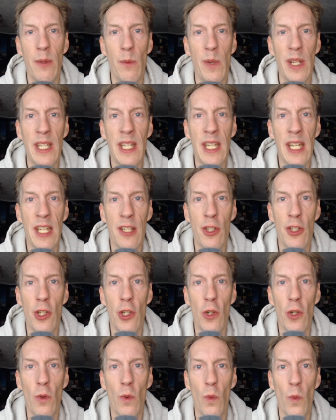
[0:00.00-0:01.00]
we can get to
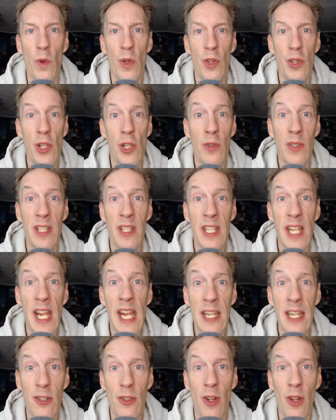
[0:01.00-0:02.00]
with using the
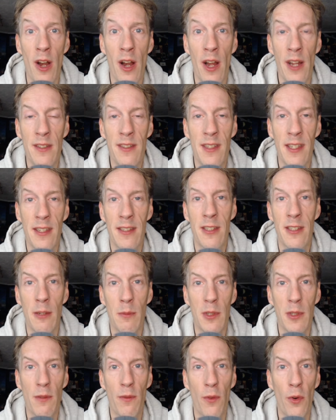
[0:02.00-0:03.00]
HLOD
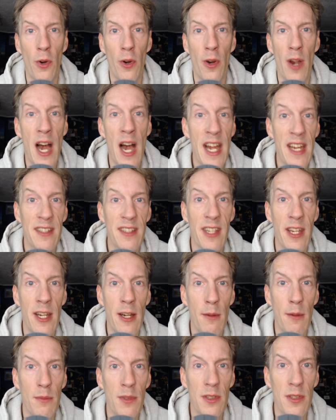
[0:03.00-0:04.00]
systems for
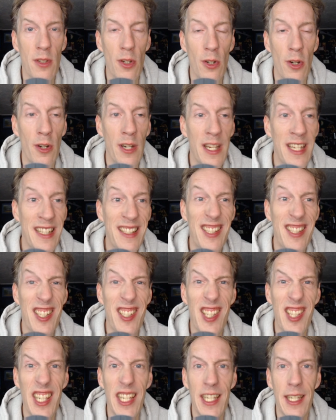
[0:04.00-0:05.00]
ISMs or
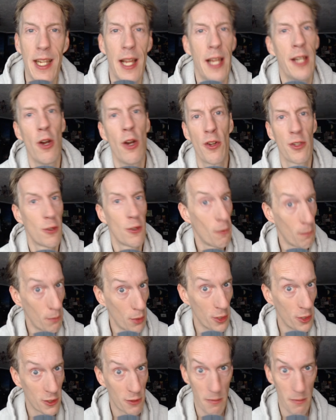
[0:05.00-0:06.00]
instancing and also
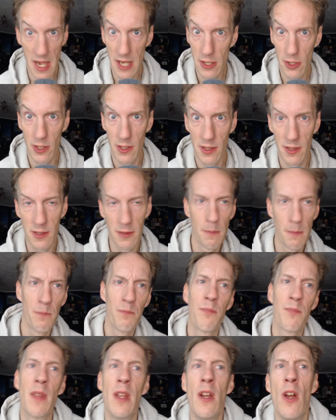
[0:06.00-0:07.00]
merged meshes.
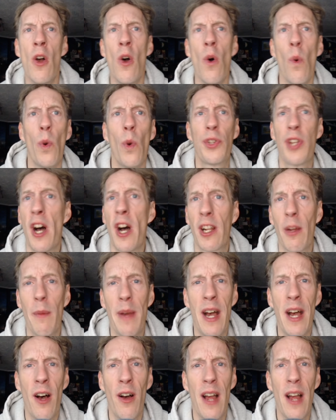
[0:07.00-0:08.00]
We'll talk
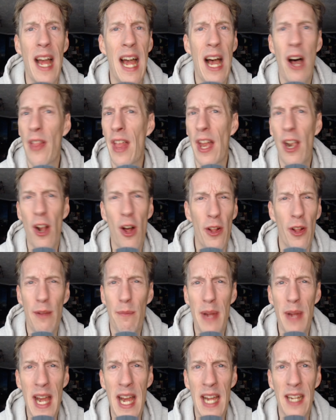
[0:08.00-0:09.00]
about how that all
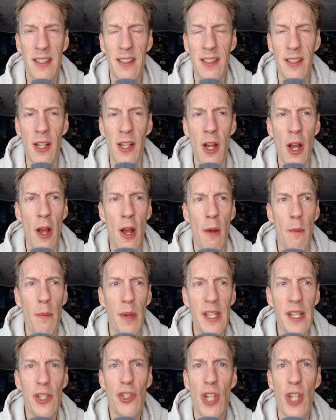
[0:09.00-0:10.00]
impacts, but
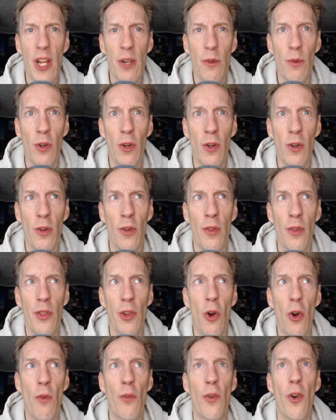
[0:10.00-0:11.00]
in general, the
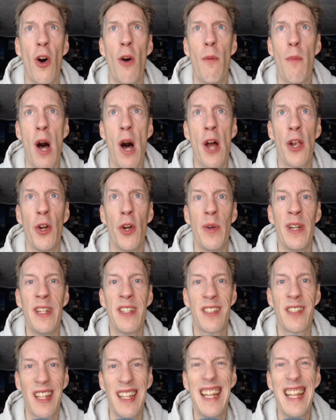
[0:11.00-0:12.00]
overall motto
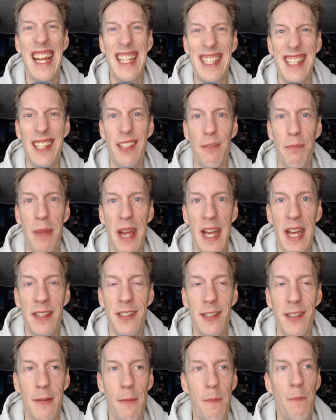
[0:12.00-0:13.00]
is less is best.